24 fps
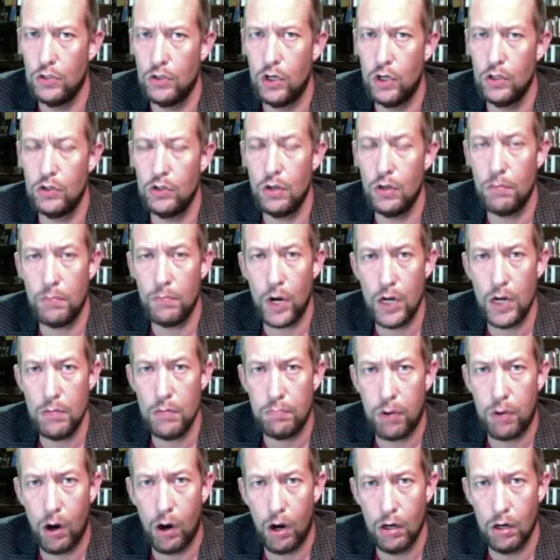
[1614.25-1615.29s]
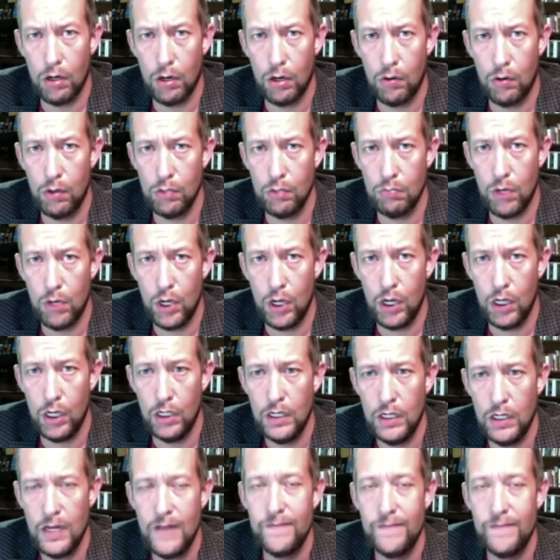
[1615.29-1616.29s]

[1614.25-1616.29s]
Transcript: Could somebody partner with me?